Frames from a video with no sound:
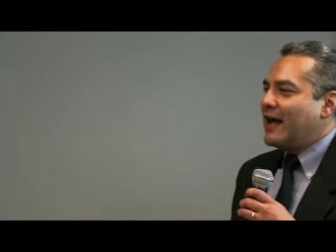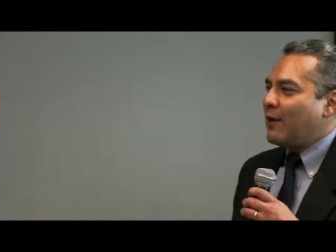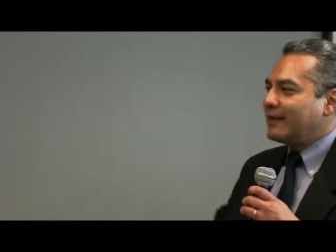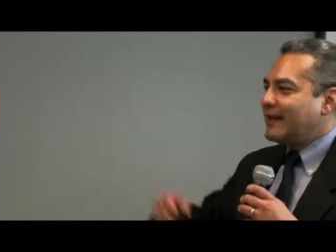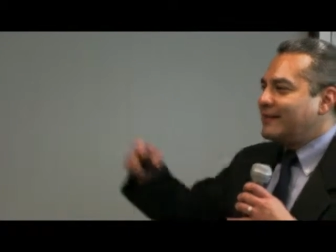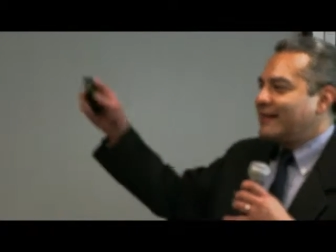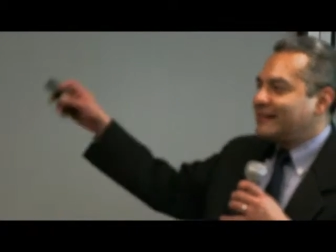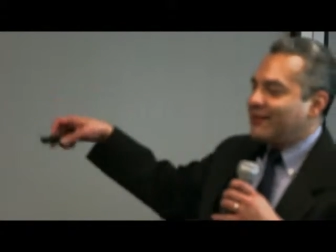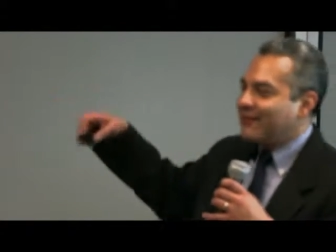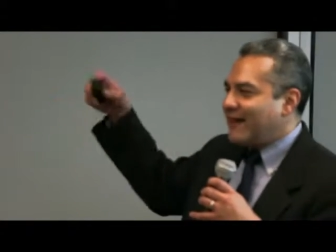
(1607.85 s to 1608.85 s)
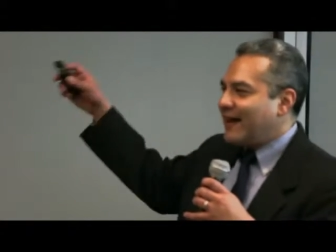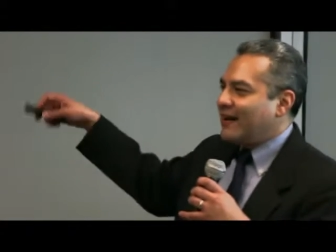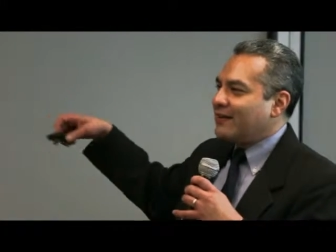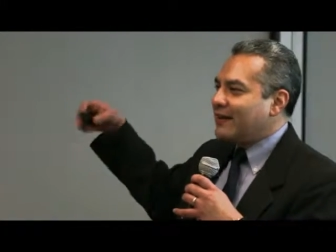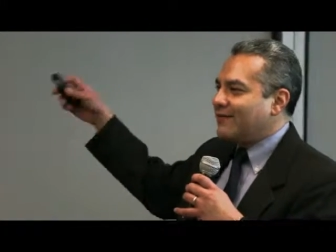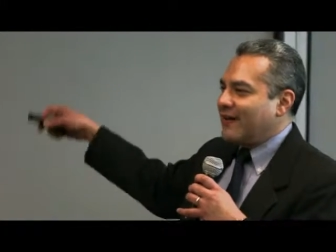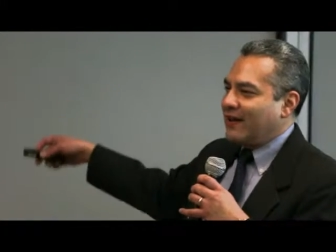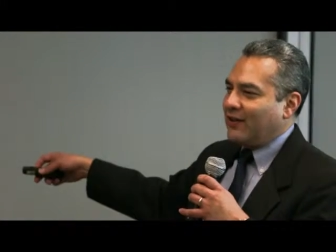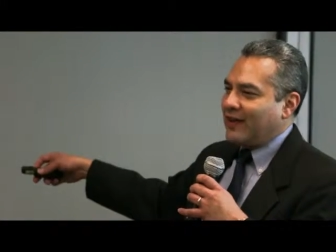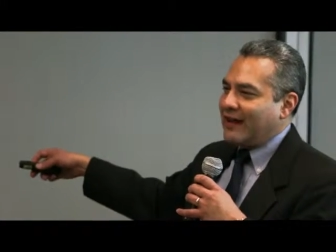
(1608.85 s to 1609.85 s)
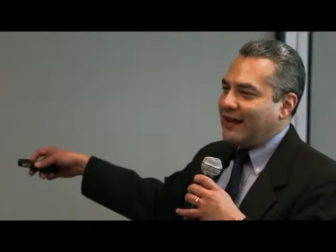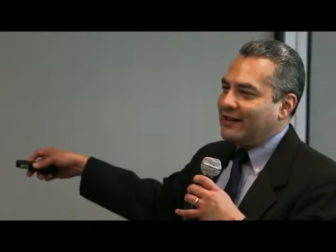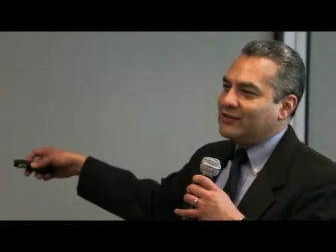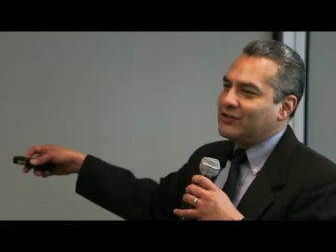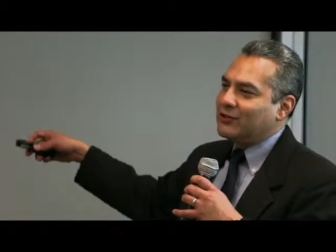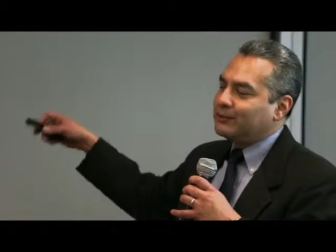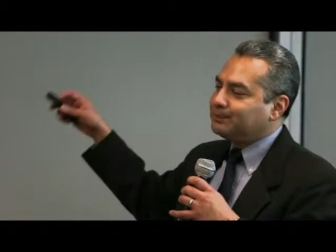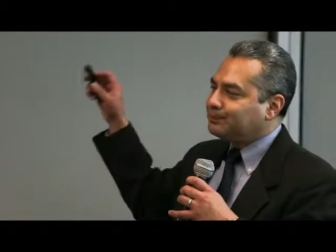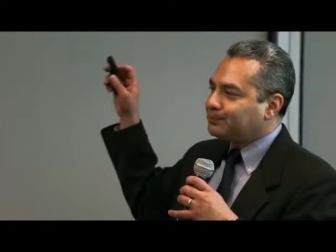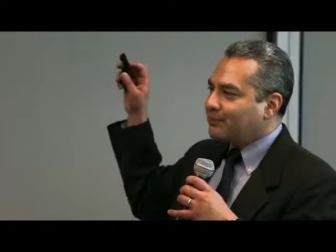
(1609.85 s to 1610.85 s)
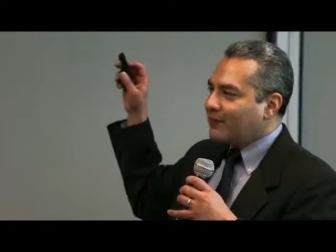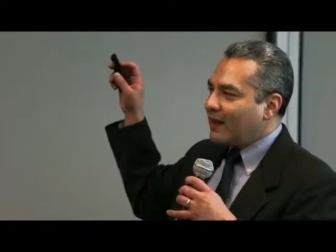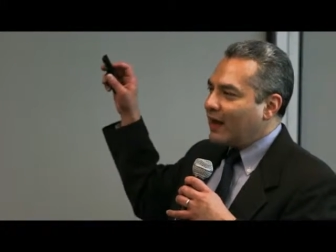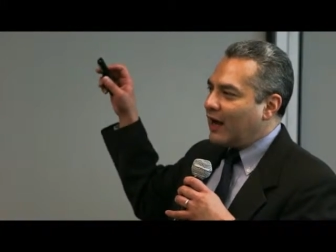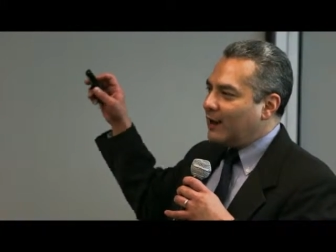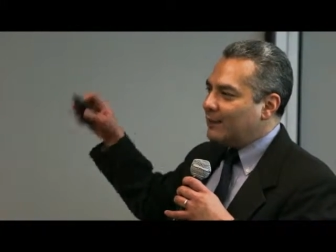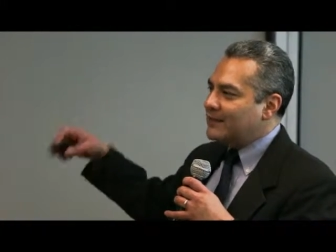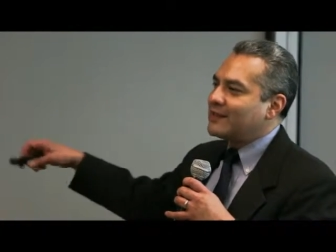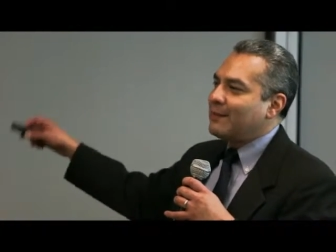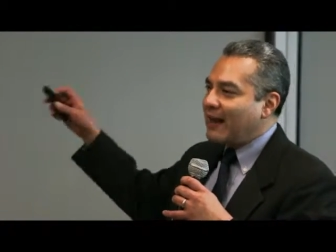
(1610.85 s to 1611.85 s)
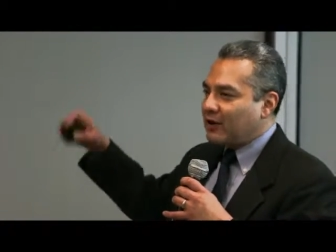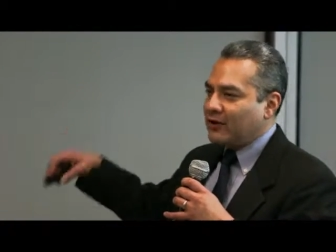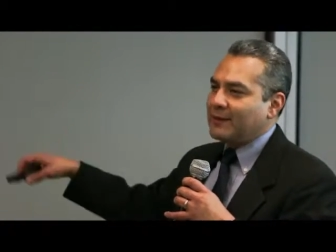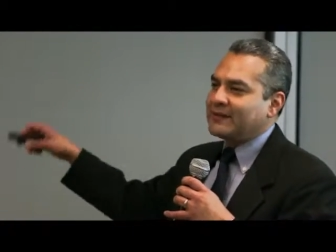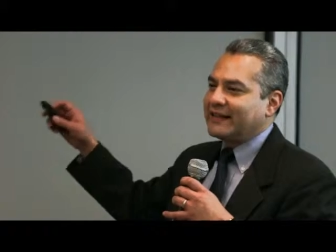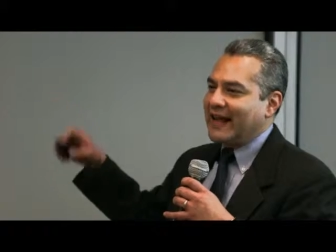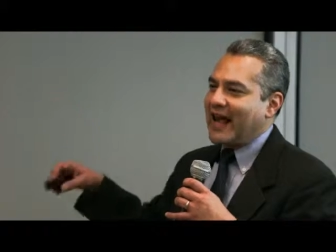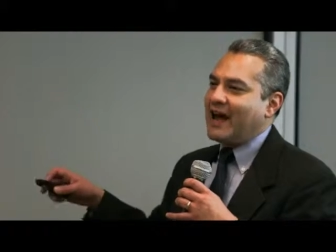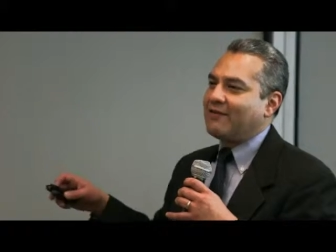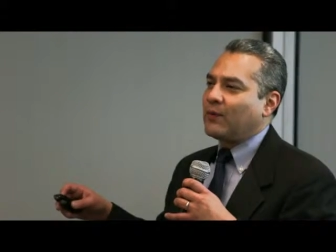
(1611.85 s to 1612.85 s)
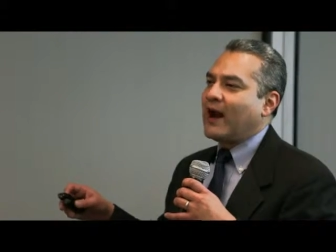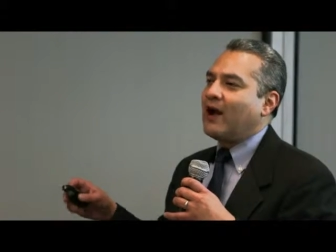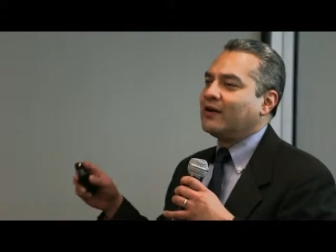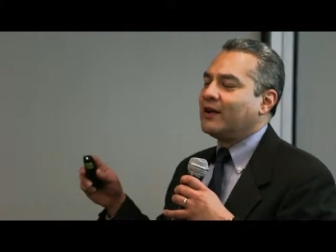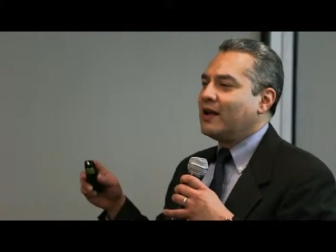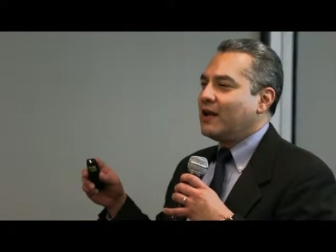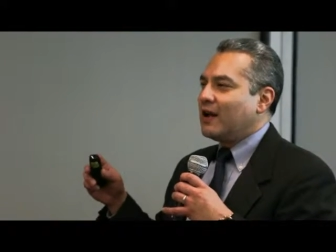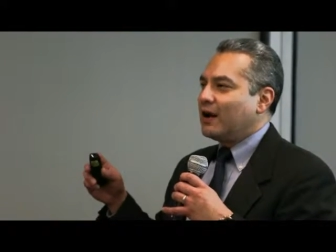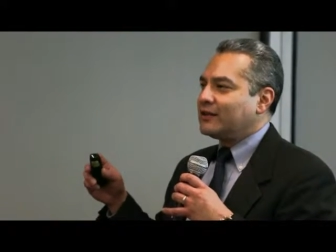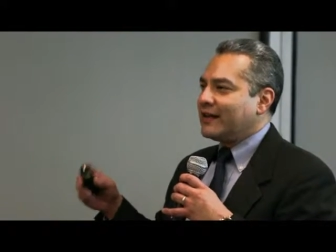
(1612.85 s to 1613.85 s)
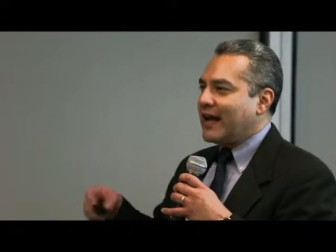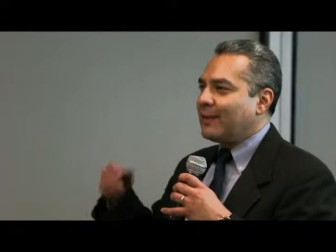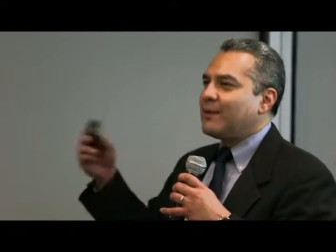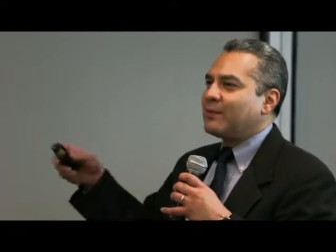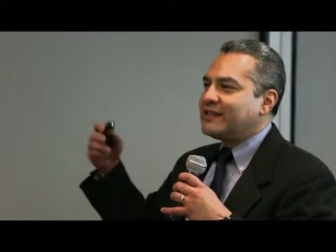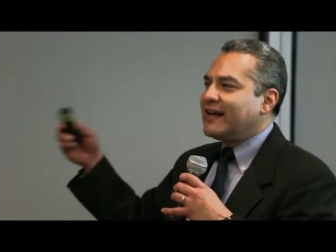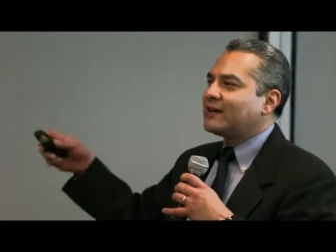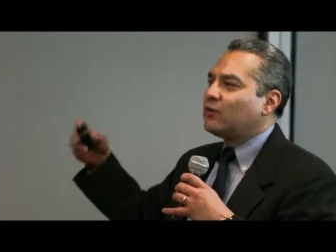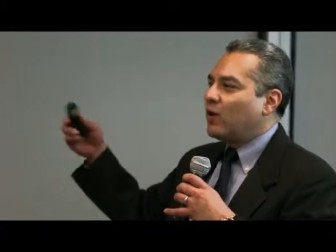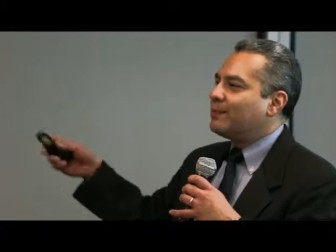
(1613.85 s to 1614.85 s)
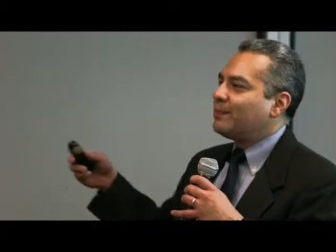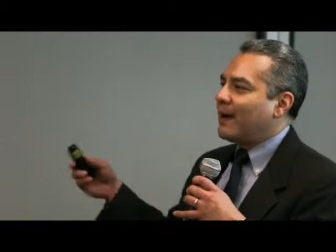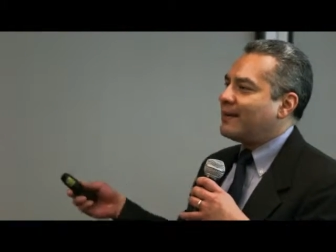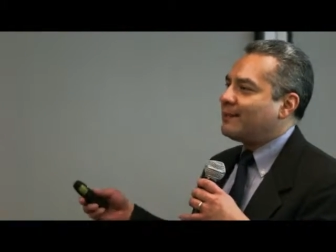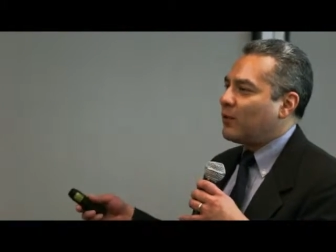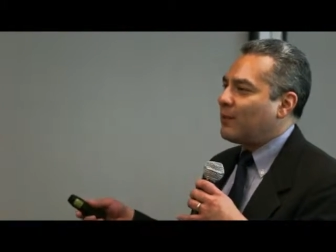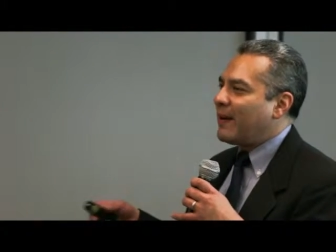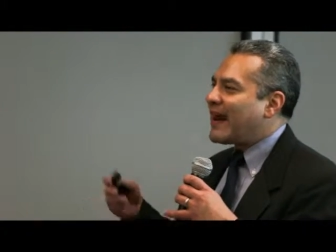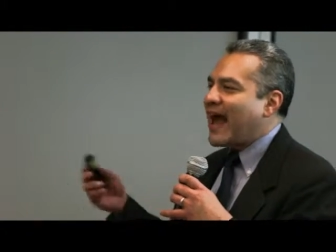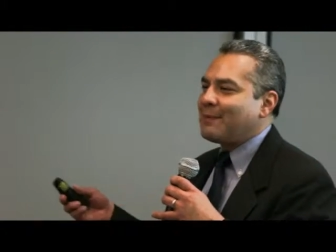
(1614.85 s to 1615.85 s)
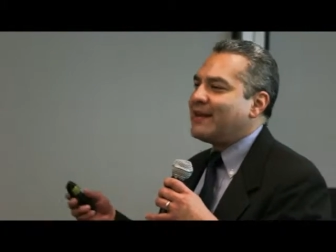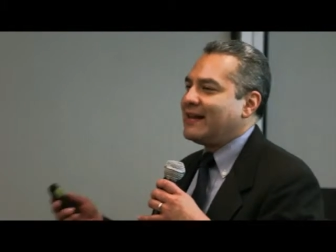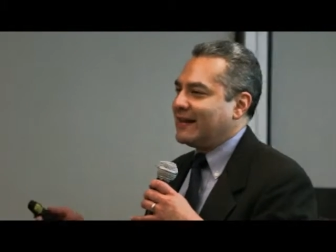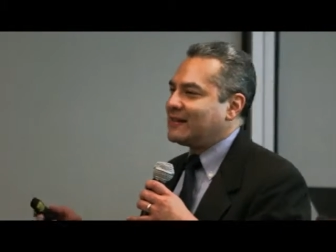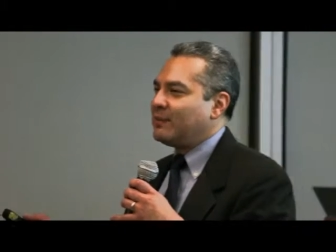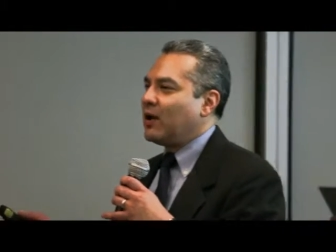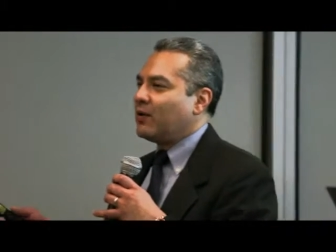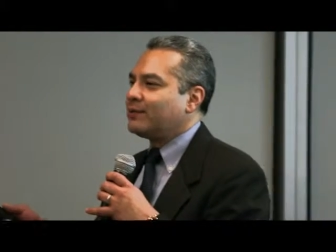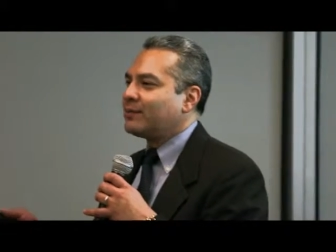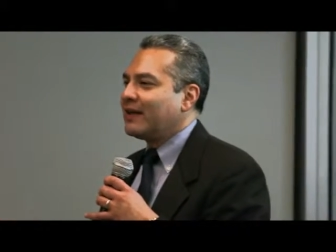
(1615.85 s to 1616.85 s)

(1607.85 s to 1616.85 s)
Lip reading: And what they did is they fed all that into some algorithms that they have around to help them predict what might happen in this boat.